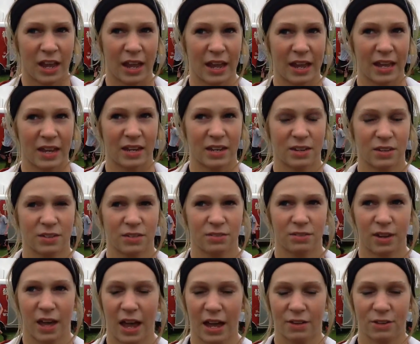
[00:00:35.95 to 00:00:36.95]
And
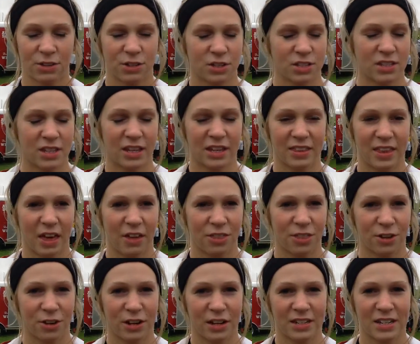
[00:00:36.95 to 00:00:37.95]
I was just thinking that
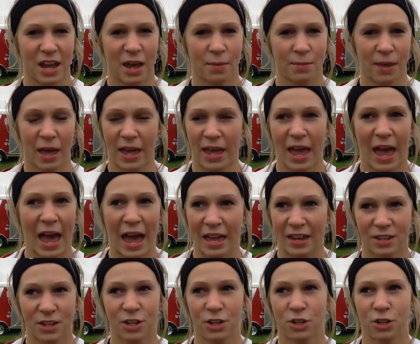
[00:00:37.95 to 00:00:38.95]
third attempt, I
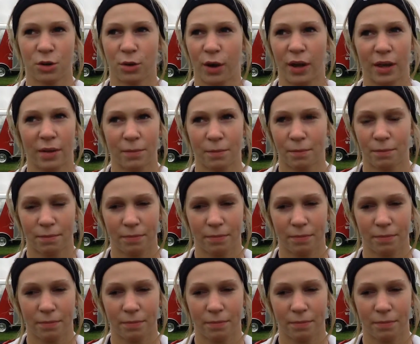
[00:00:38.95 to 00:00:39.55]
had to do it.